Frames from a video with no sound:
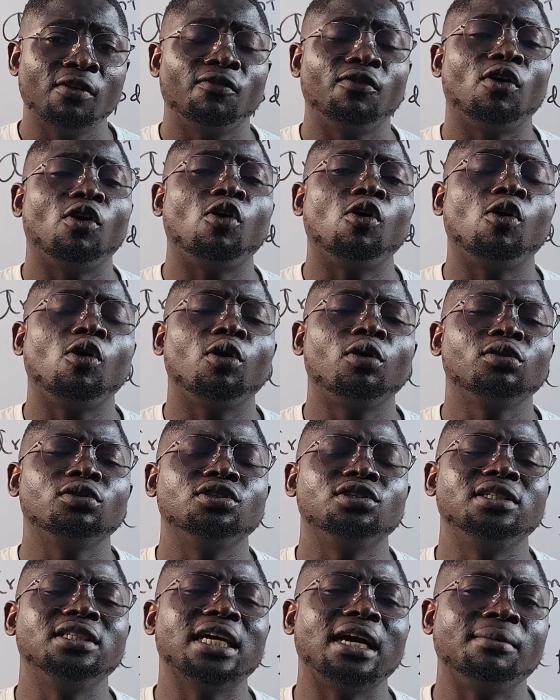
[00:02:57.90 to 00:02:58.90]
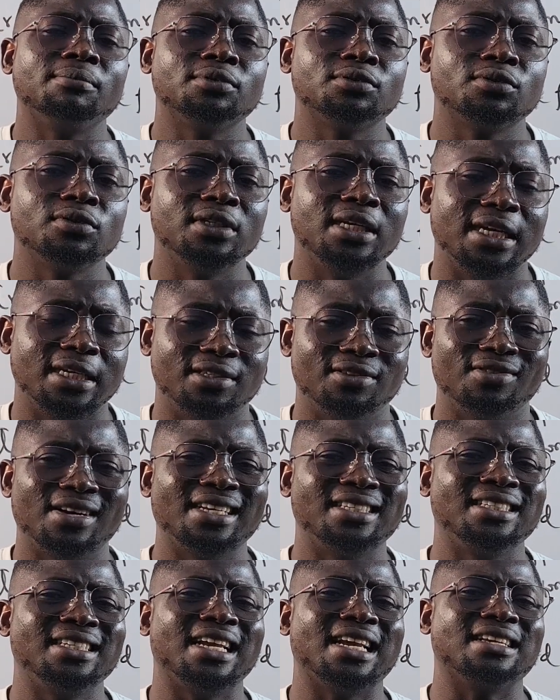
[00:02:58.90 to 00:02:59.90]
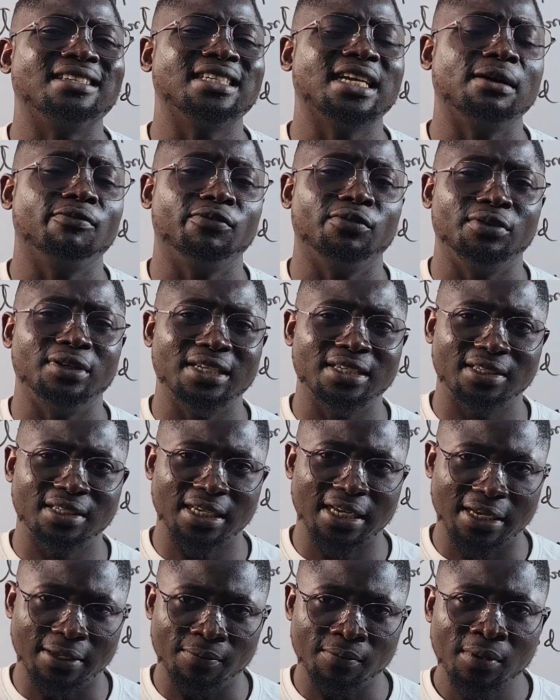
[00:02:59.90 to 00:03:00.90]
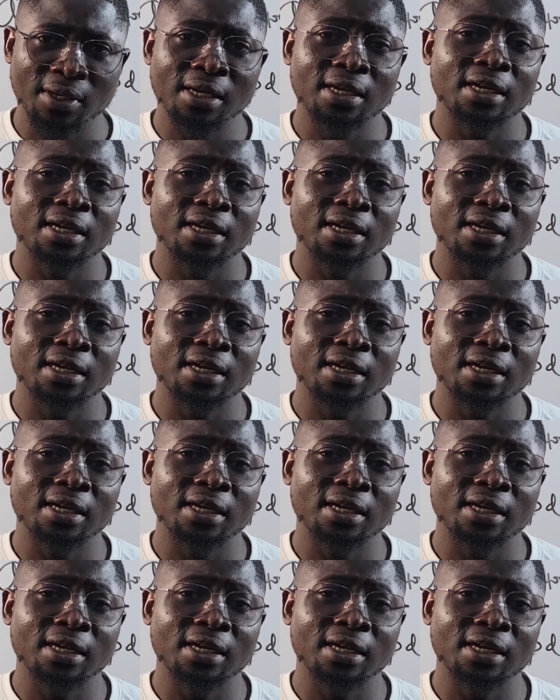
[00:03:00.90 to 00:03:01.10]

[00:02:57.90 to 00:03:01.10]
for all JAMB students writing exam for this year.